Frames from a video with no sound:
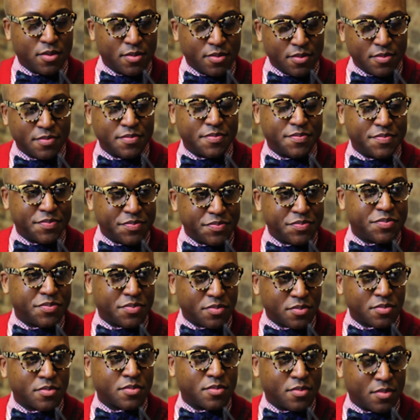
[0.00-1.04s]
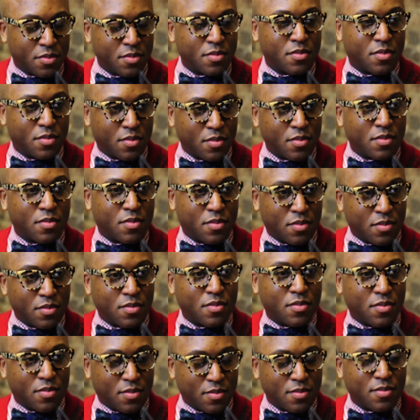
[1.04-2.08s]
Because if you think about it, how
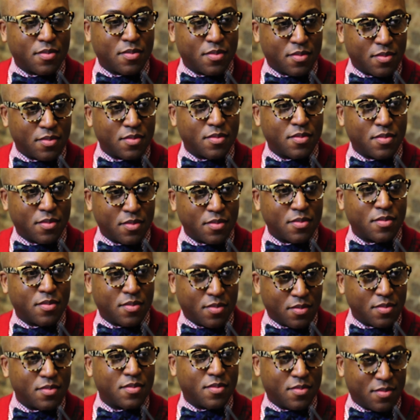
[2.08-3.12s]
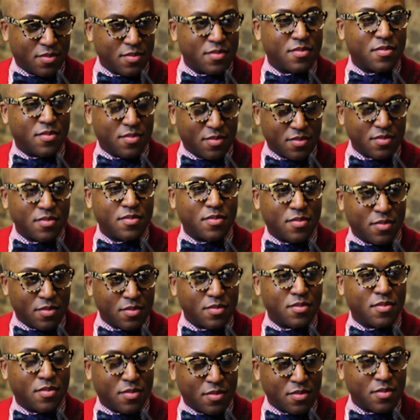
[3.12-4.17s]
much stress and how much
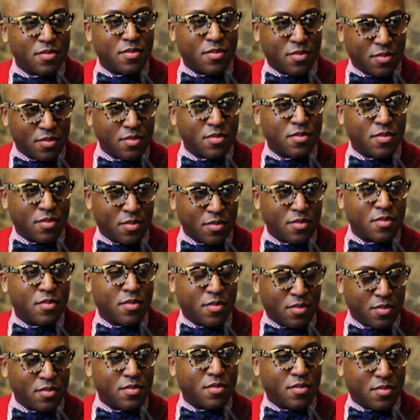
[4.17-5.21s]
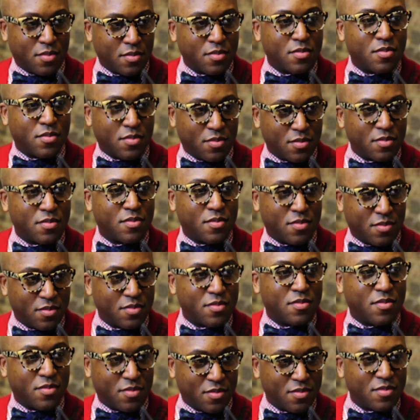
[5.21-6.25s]
separation that money has
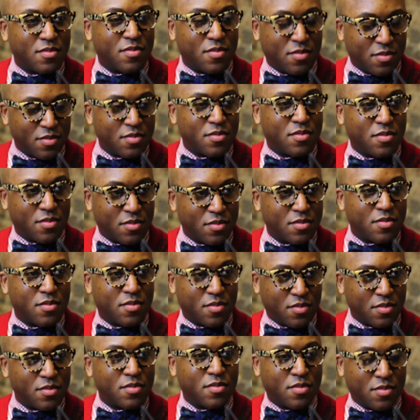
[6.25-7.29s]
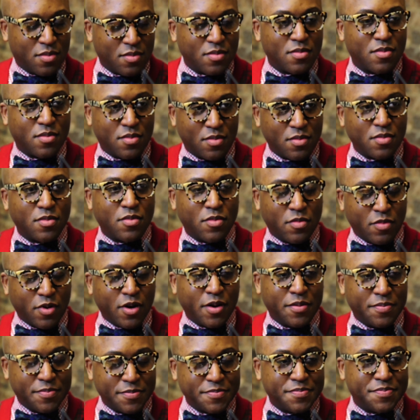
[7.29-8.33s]
in regards to when people do something,
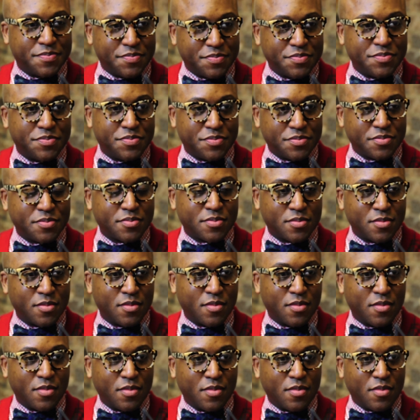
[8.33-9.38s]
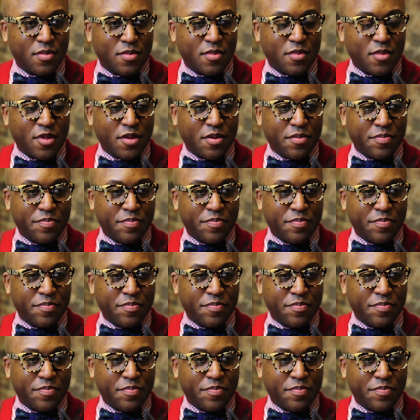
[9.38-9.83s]
and when they want to continue to do it.